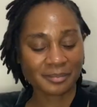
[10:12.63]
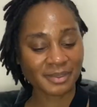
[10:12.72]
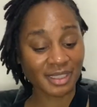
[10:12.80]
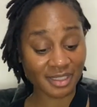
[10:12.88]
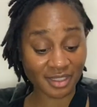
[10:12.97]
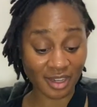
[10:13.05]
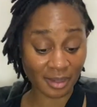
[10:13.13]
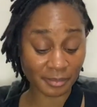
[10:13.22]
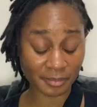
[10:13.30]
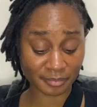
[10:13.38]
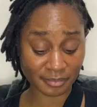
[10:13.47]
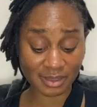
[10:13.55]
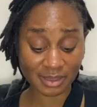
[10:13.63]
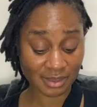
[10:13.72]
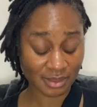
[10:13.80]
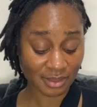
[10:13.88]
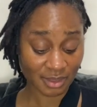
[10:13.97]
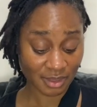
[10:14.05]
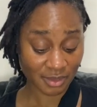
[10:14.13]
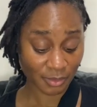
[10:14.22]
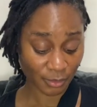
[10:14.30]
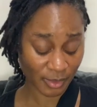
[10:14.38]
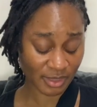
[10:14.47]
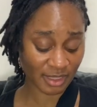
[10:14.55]
tell y'all,
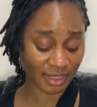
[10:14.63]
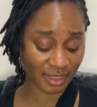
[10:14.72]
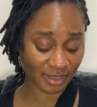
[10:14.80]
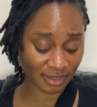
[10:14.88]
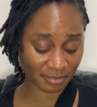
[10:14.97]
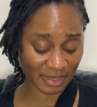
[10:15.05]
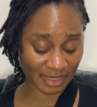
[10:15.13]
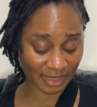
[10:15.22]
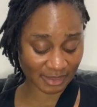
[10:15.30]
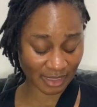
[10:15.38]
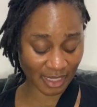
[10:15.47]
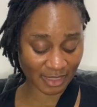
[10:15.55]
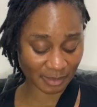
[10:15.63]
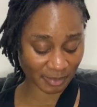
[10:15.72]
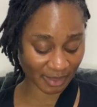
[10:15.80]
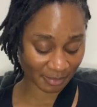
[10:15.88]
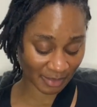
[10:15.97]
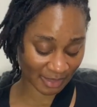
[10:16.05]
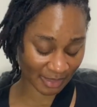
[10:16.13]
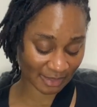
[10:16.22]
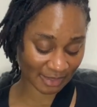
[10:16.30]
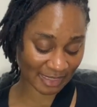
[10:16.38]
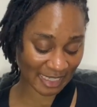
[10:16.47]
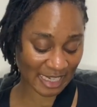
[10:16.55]
wait till I get to my next cosplay, my next
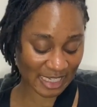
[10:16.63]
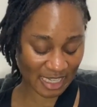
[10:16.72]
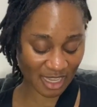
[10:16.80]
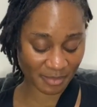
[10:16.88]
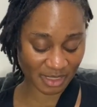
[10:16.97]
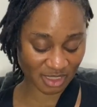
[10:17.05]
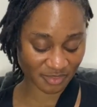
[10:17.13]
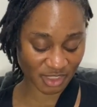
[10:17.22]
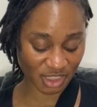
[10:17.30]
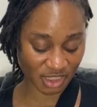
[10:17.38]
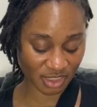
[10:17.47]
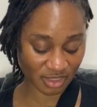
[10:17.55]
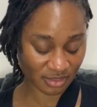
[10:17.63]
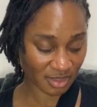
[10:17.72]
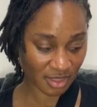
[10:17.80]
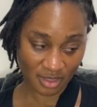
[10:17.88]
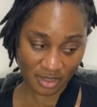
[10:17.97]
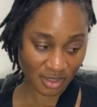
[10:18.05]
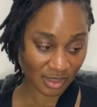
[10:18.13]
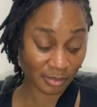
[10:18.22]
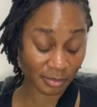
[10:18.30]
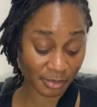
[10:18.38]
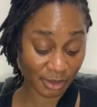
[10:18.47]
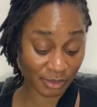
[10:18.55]
comic convention. I'm
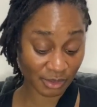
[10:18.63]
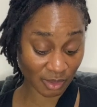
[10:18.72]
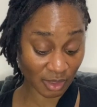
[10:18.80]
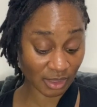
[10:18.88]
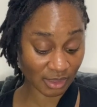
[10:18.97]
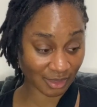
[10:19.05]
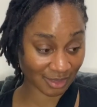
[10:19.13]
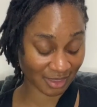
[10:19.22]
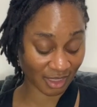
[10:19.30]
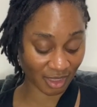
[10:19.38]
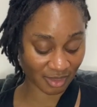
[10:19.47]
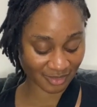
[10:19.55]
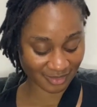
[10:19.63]
gonna be using all this stuff.